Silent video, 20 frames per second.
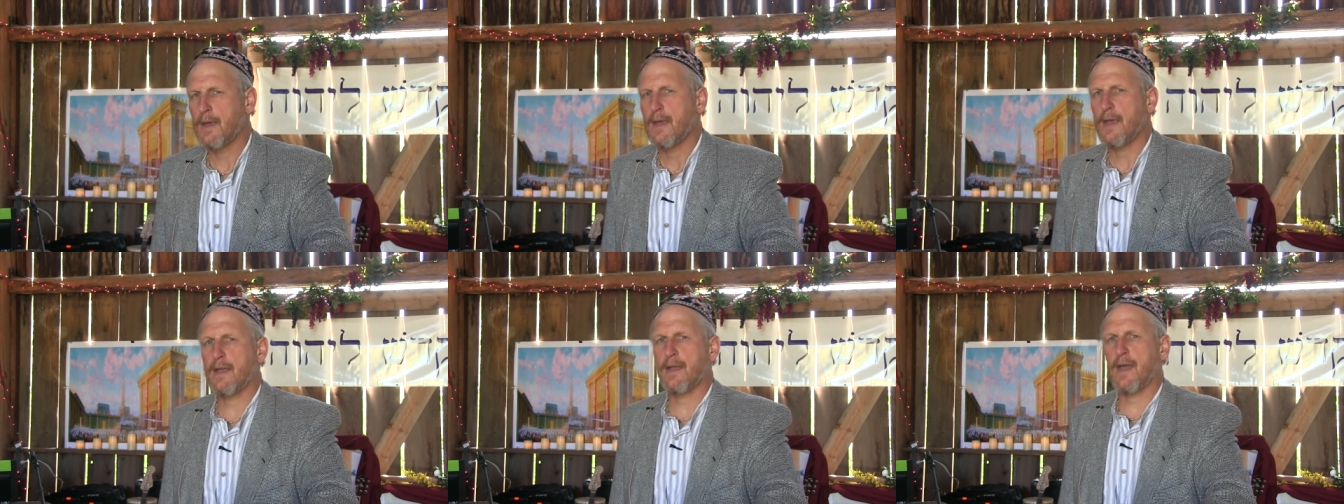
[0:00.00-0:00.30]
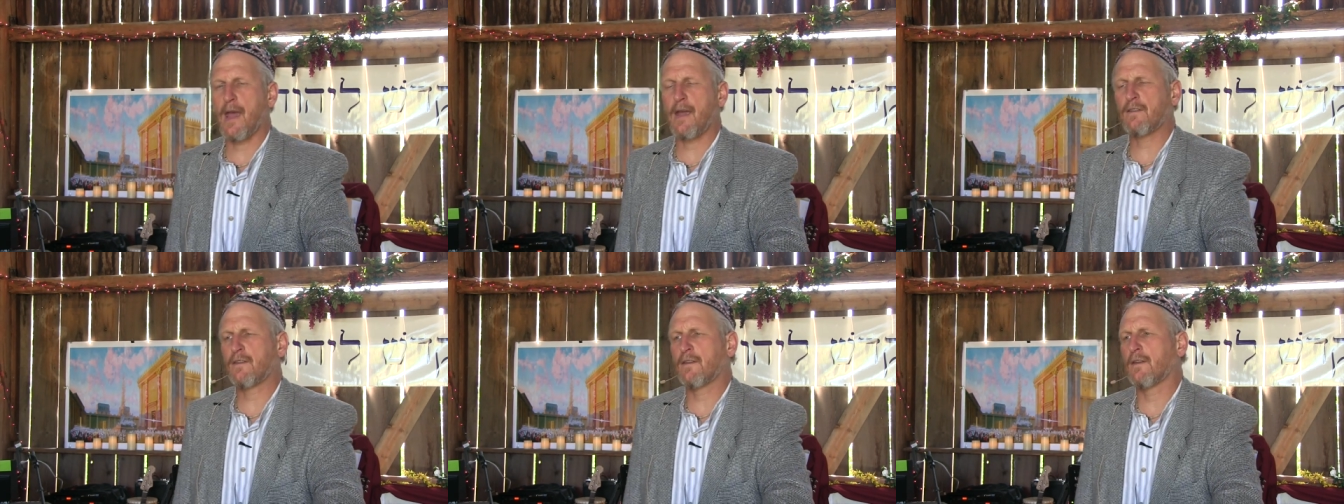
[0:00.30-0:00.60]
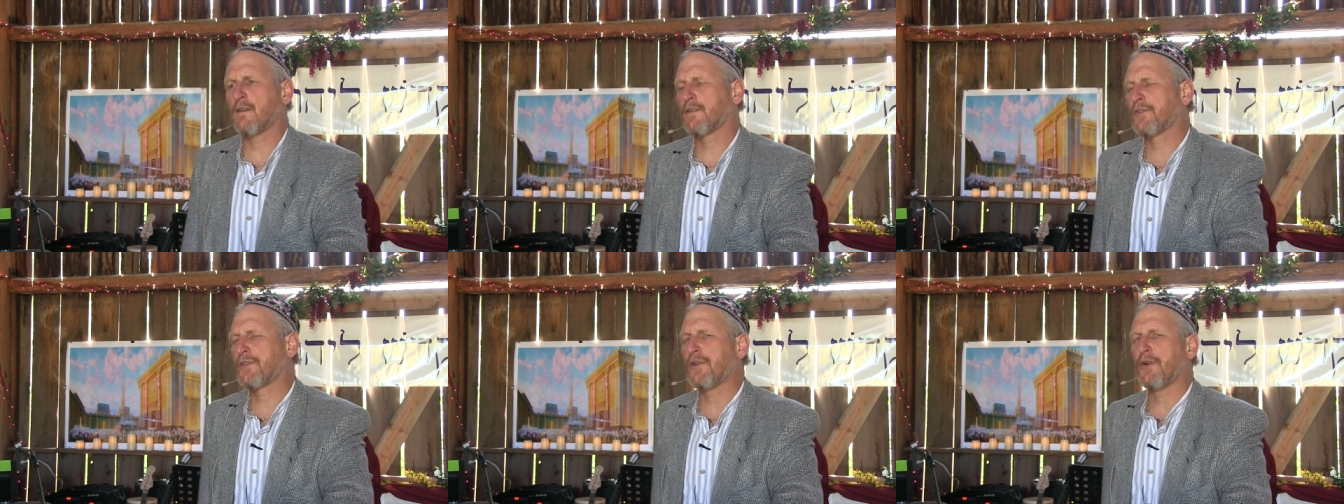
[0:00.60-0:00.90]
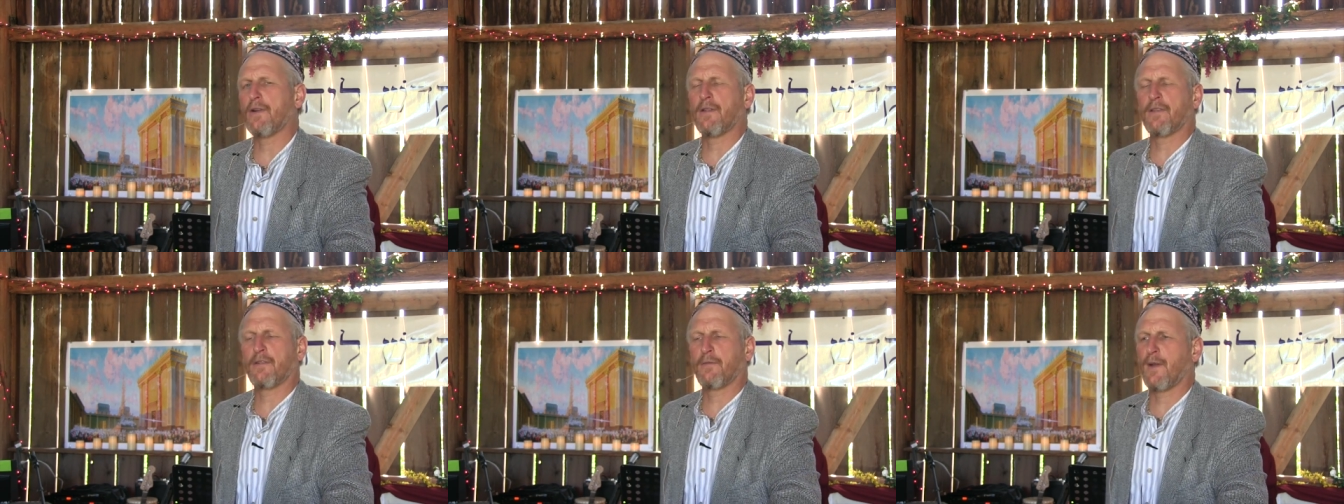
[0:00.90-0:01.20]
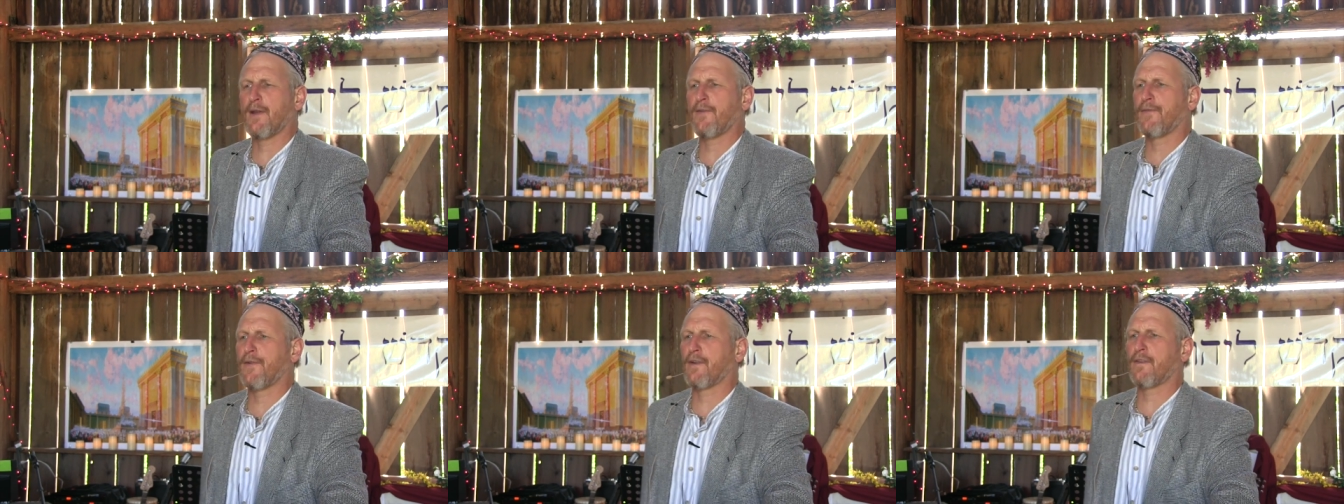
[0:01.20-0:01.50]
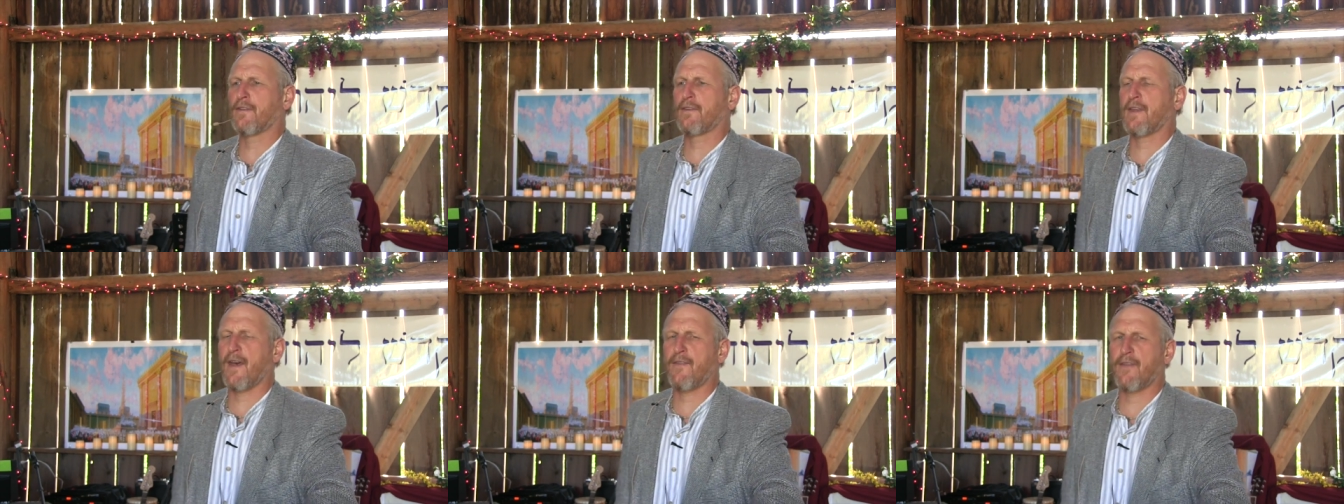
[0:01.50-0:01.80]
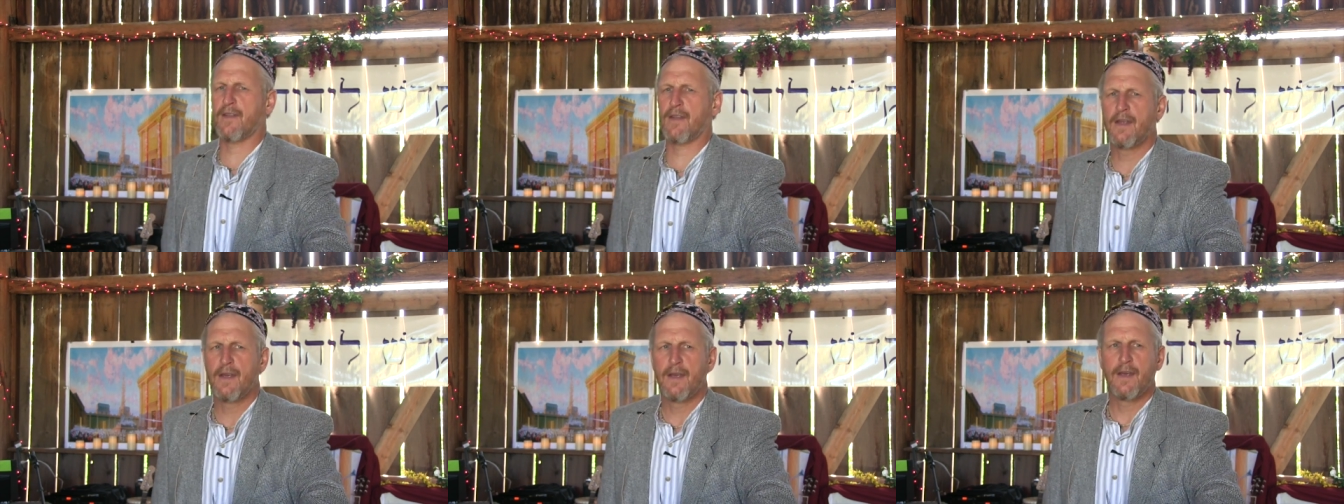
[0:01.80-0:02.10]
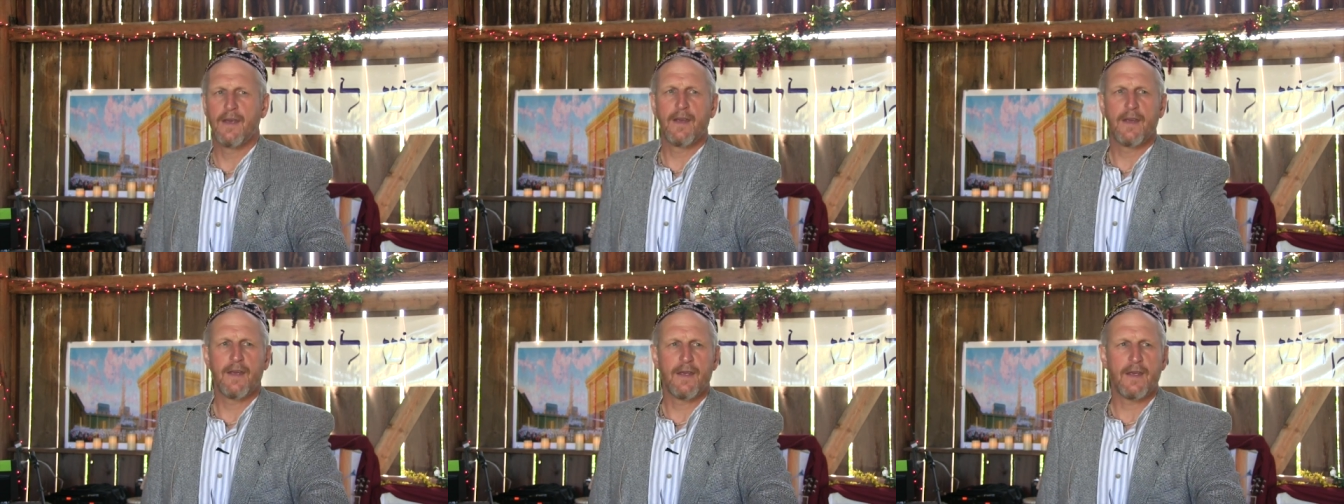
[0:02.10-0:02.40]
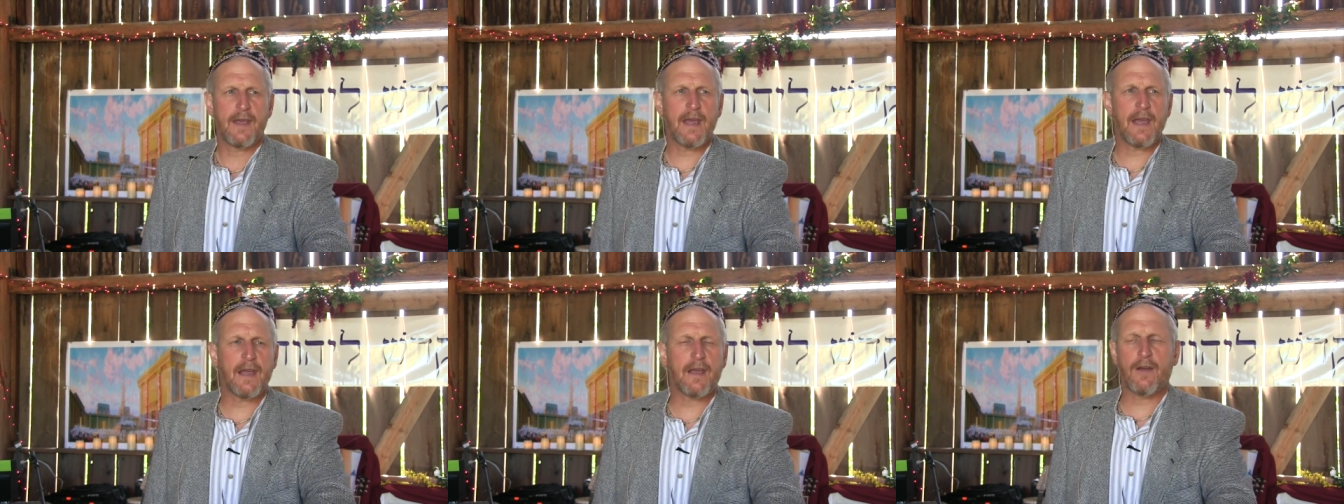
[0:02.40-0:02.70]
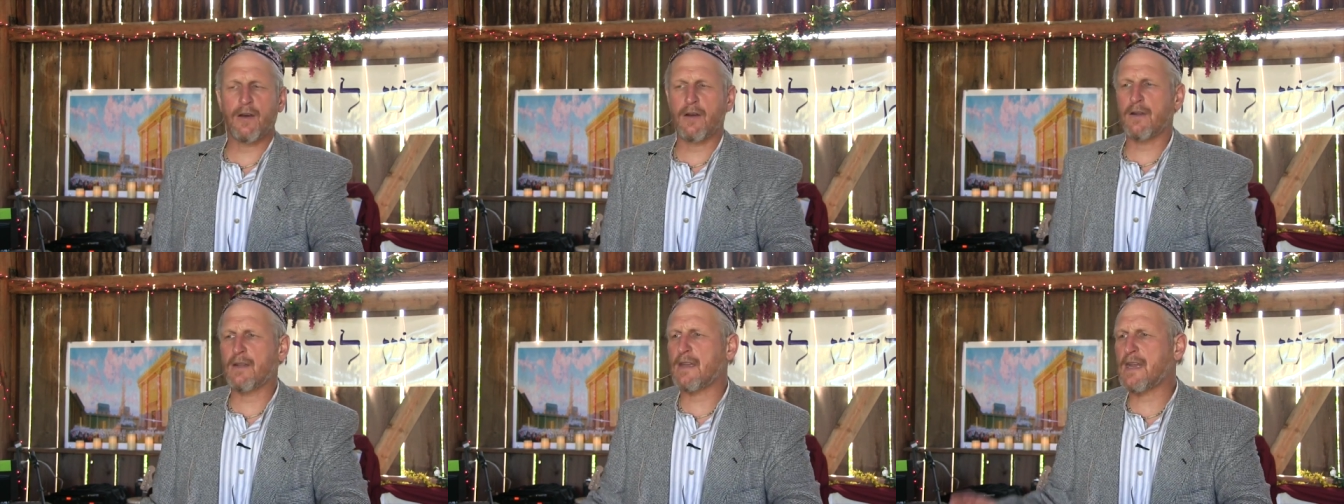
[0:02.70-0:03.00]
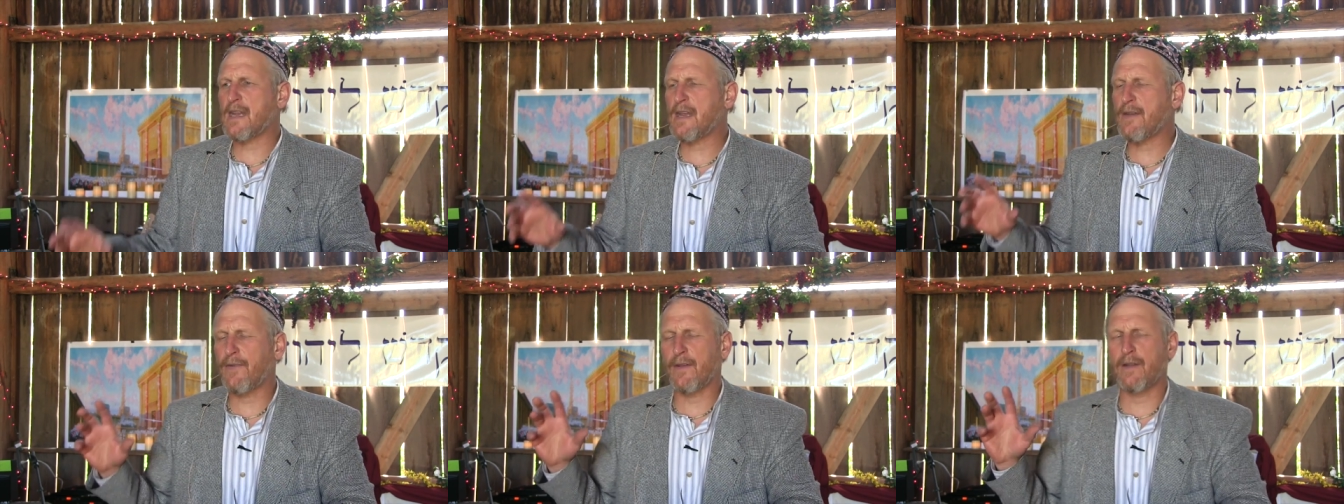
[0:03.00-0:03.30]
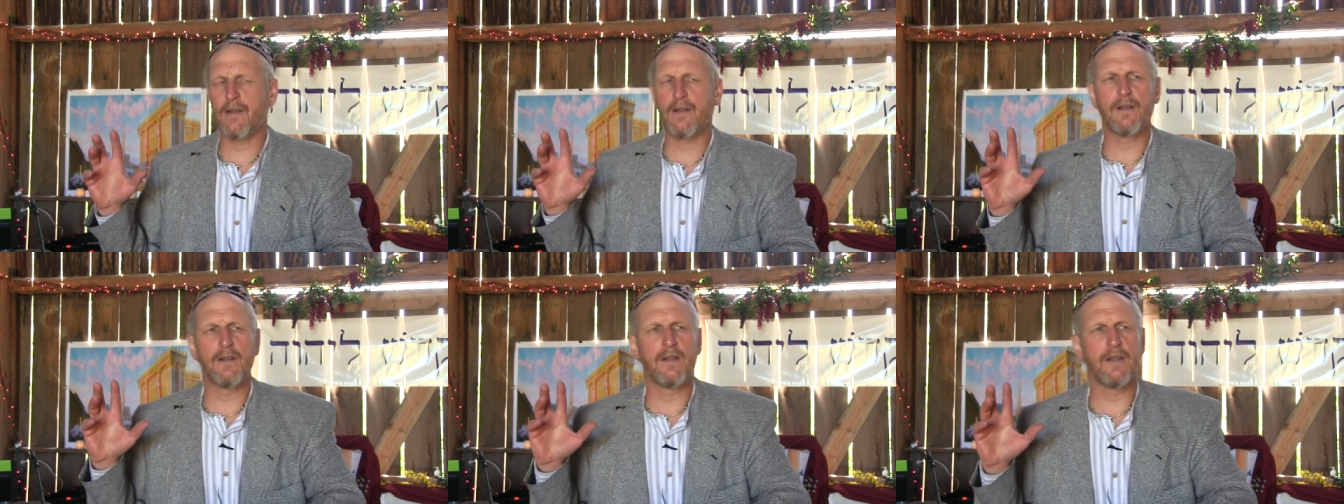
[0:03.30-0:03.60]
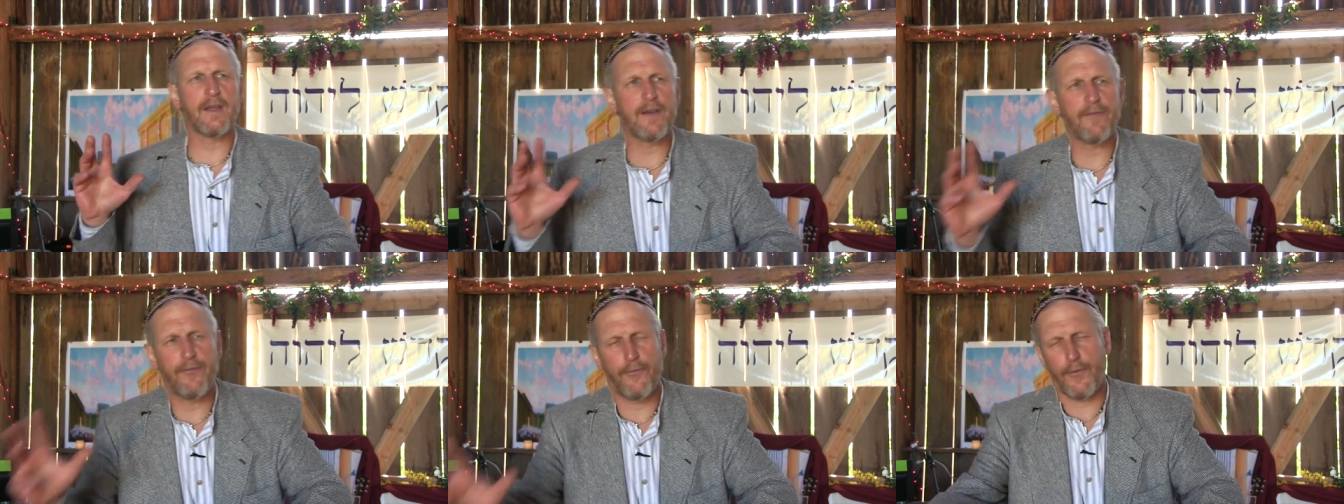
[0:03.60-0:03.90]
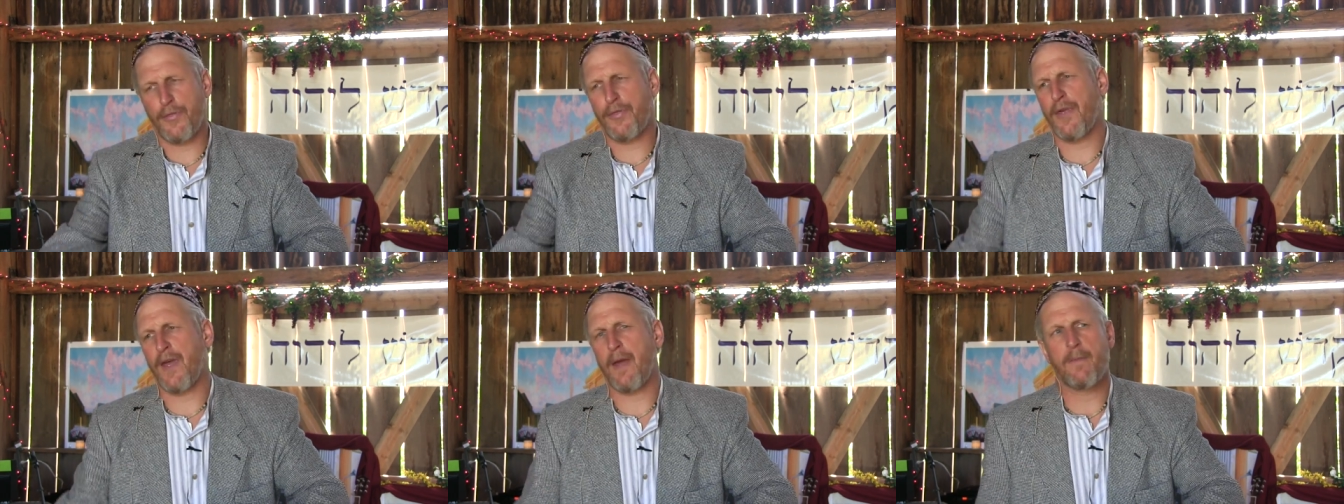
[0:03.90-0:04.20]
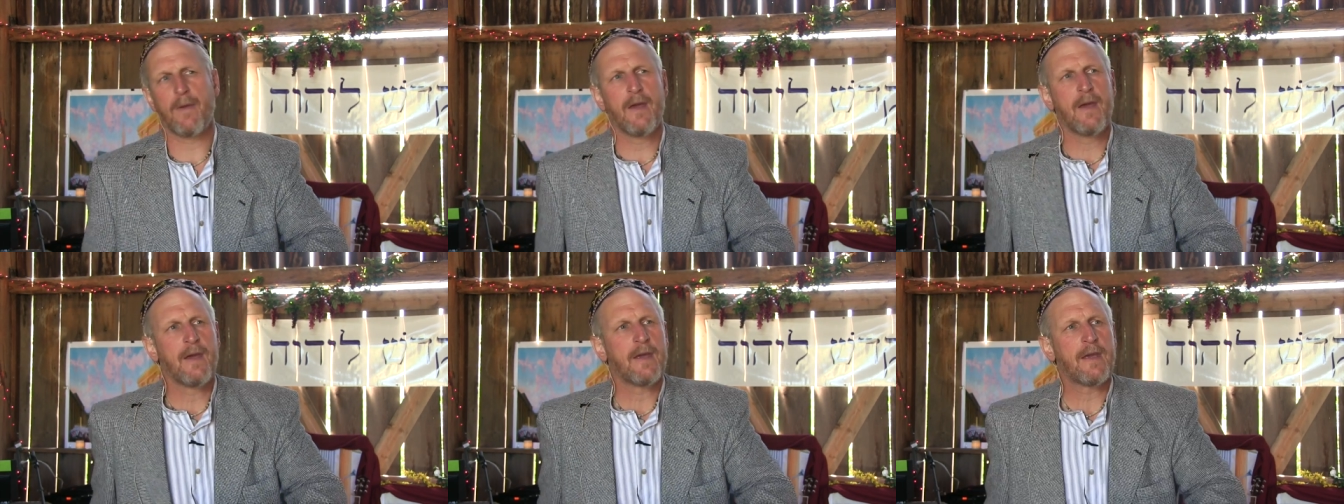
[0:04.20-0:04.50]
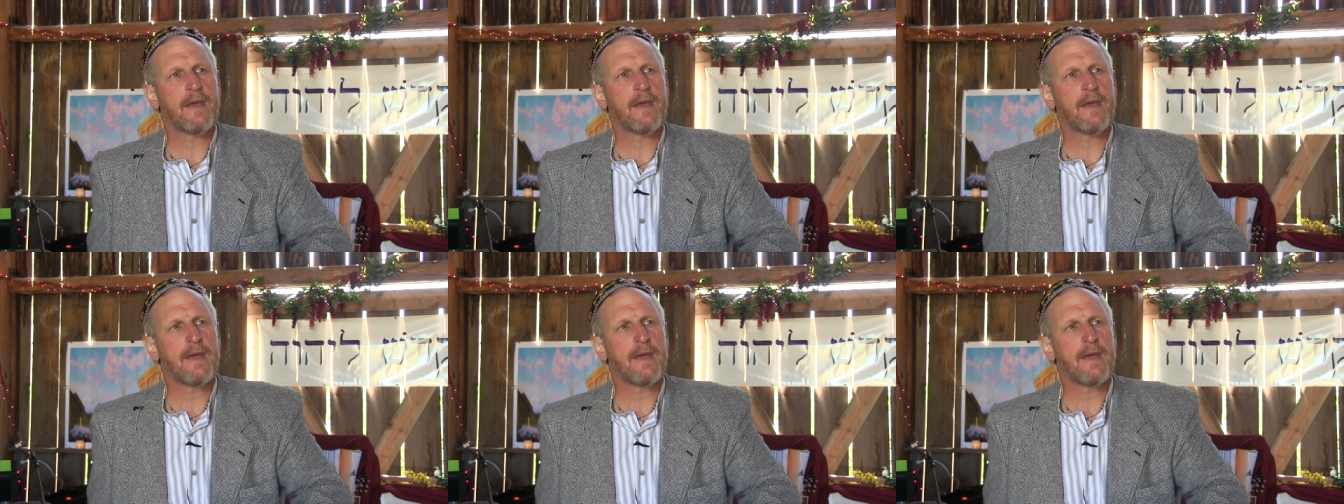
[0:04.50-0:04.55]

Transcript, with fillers: In Exodus 33, verse 7, he couldn't even live with them.